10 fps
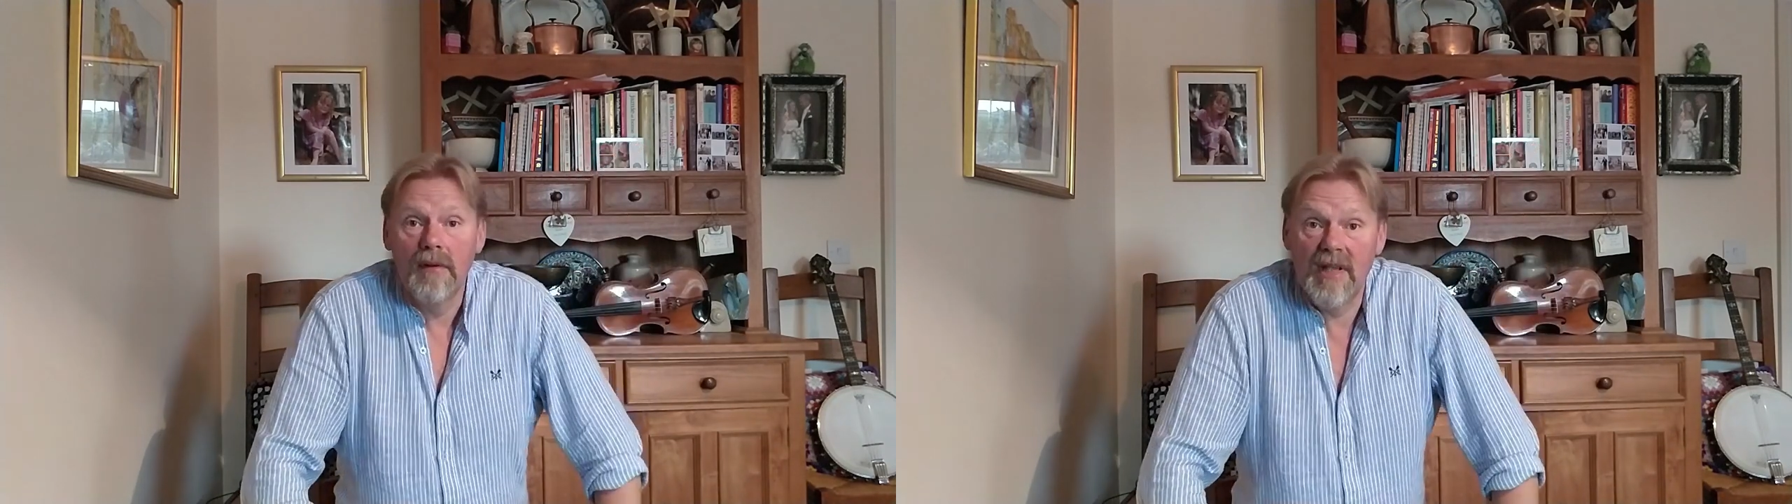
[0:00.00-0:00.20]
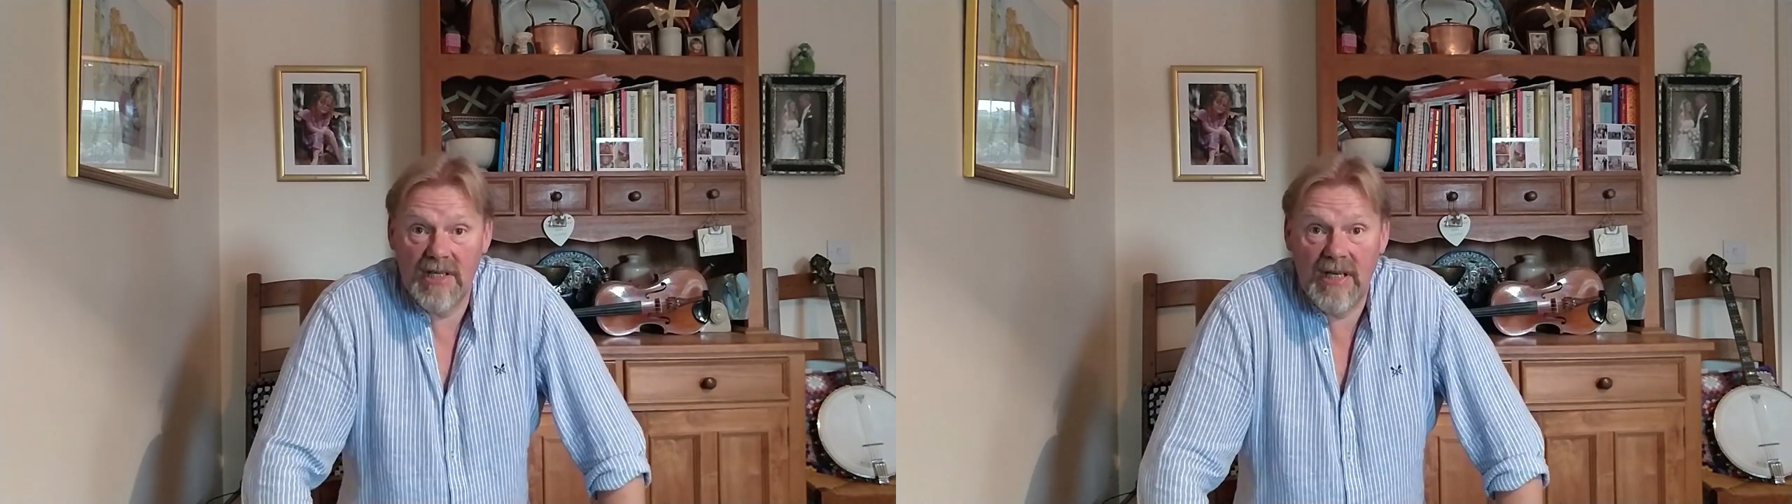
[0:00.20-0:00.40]

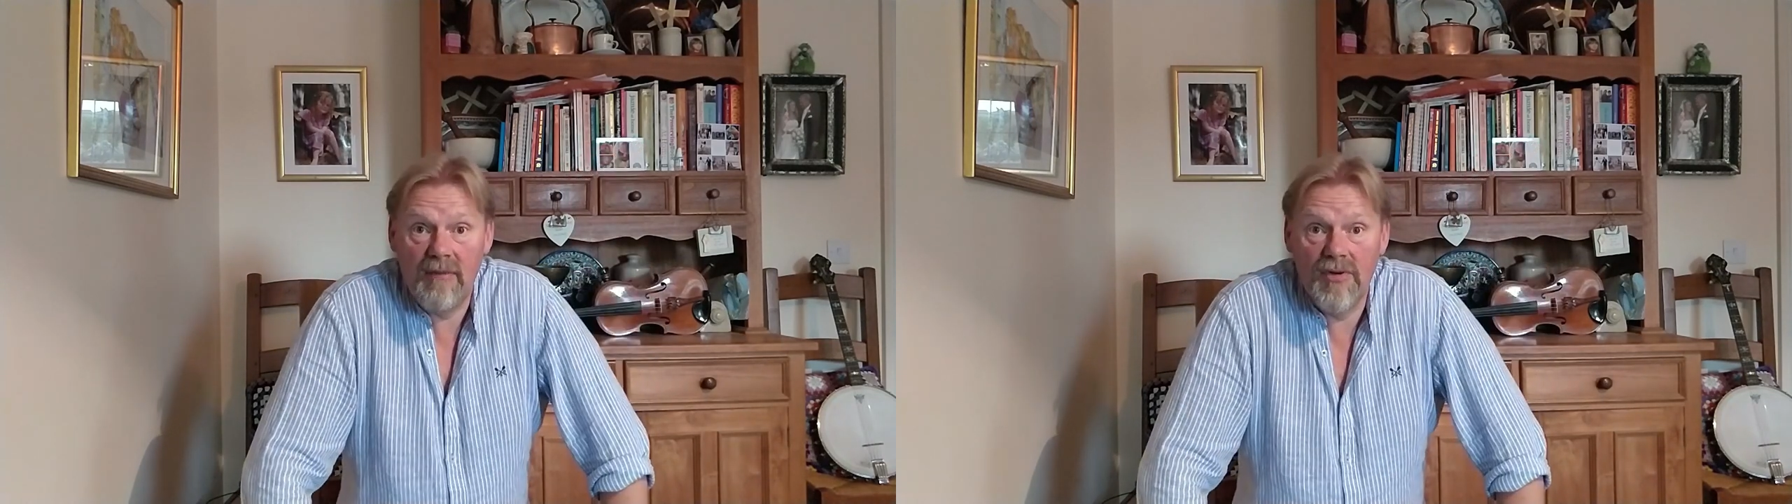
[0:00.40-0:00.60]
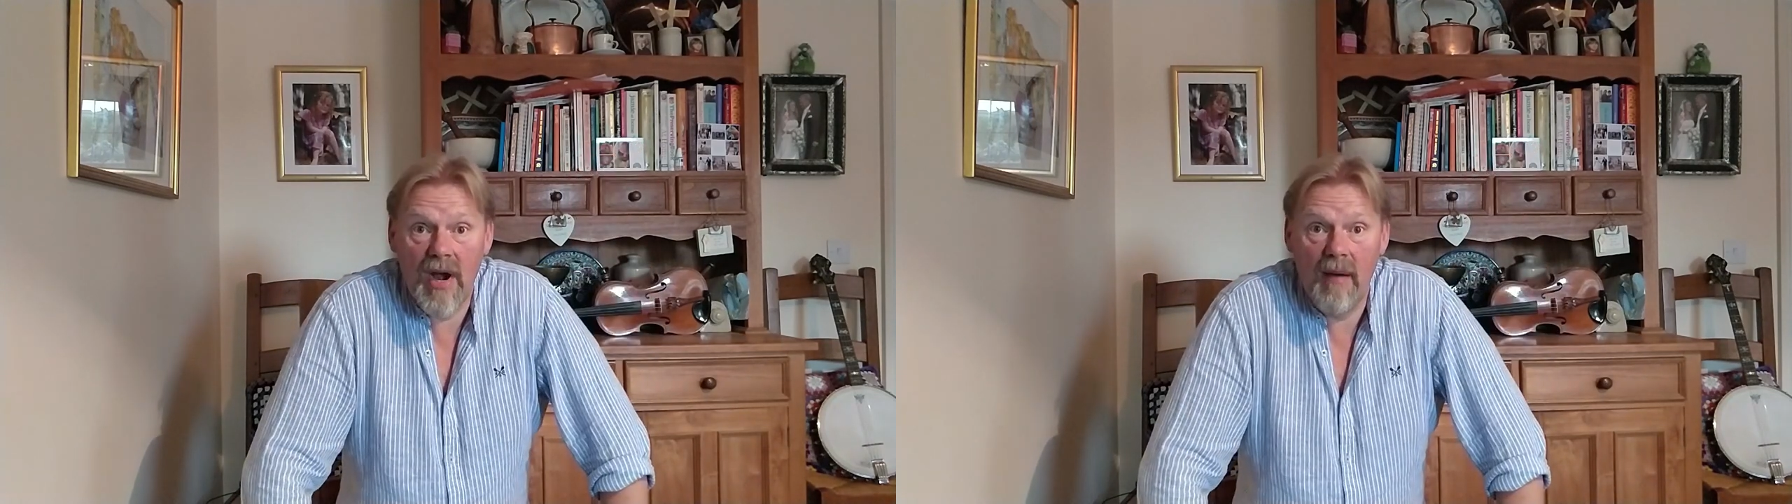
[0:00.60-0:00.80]
the
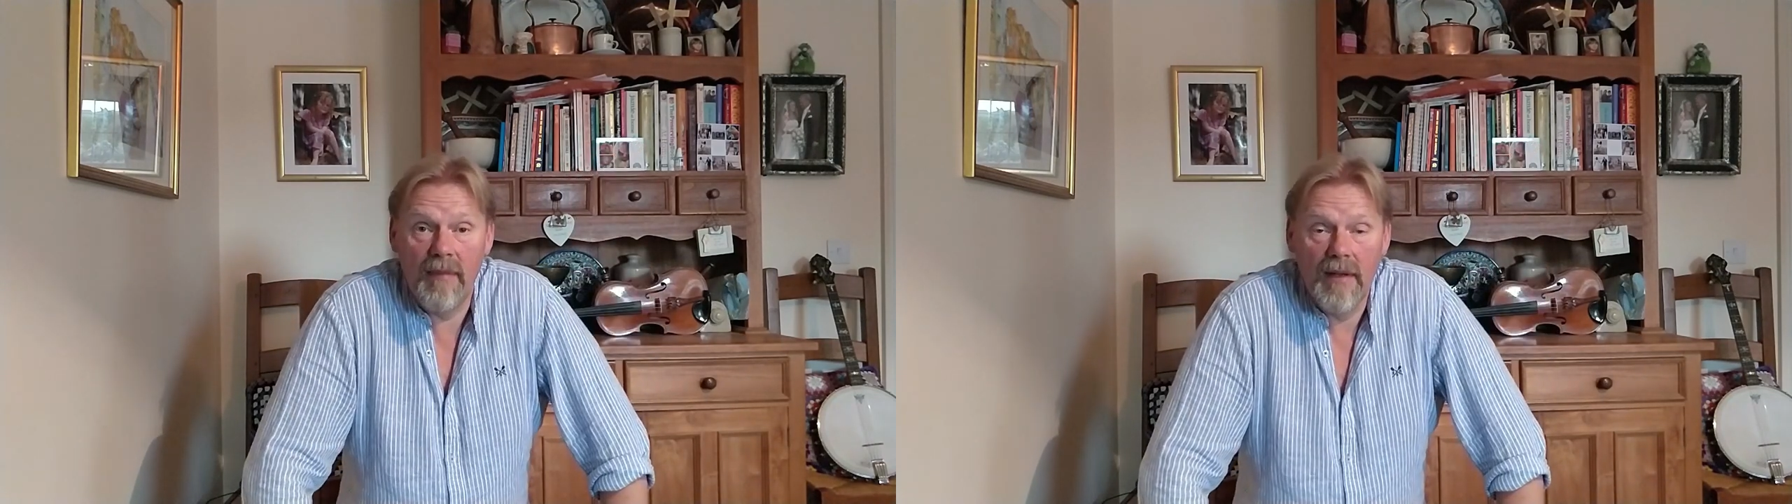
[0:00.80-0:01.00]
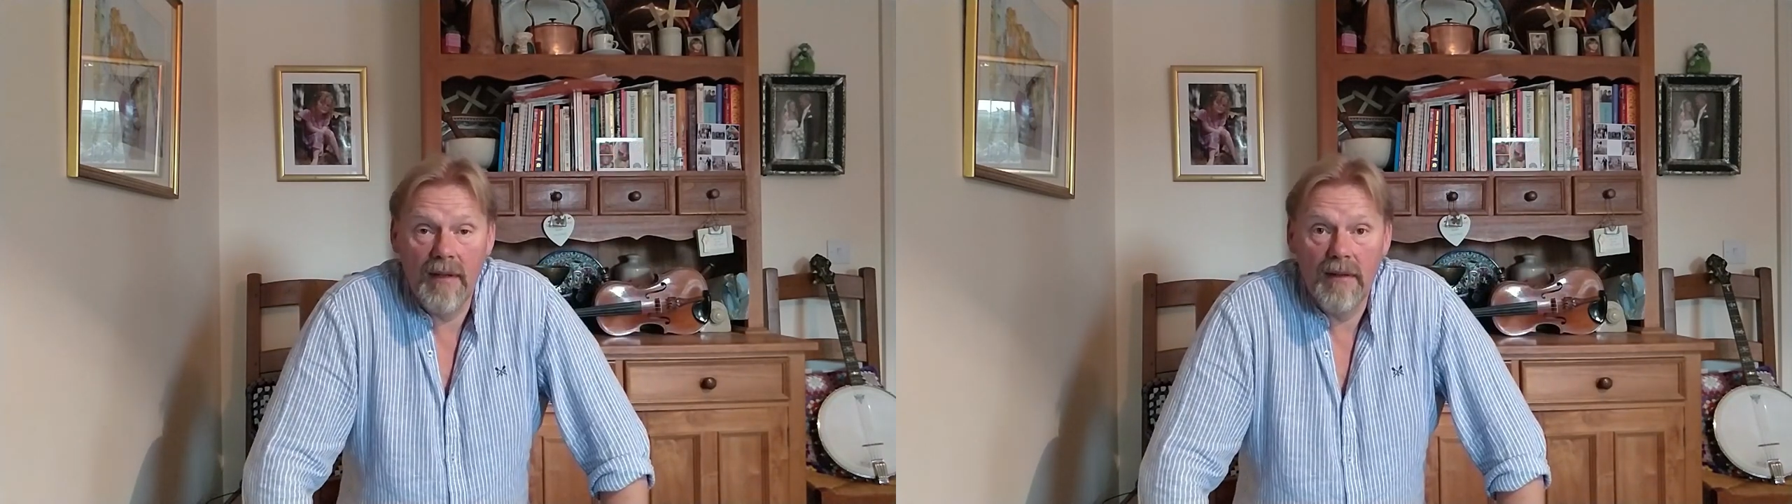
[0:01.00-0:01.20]
steam
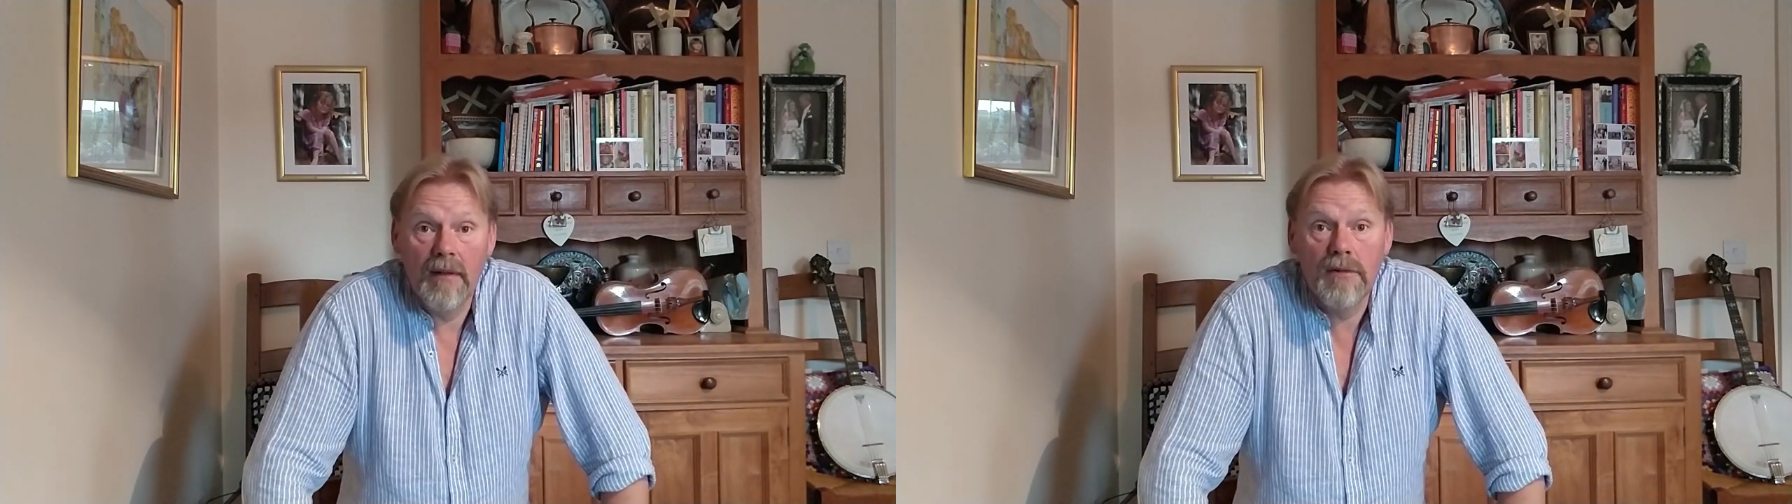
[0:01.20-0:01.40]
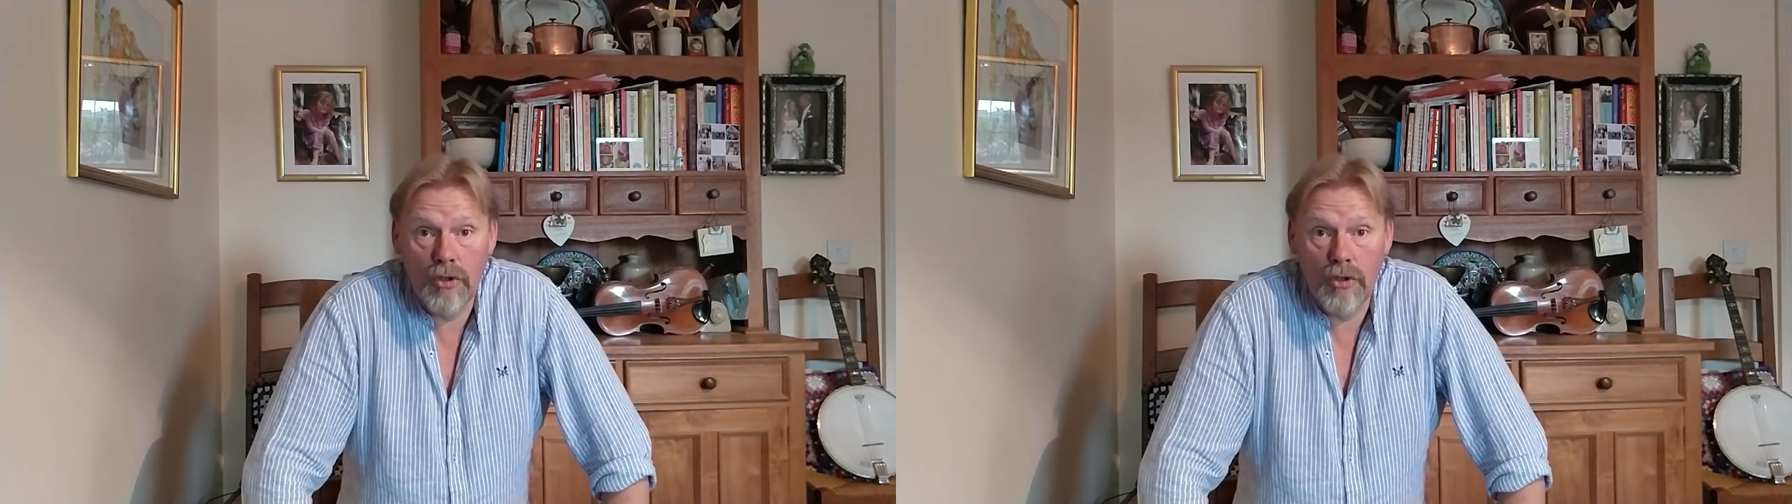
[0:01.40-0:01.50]
trap is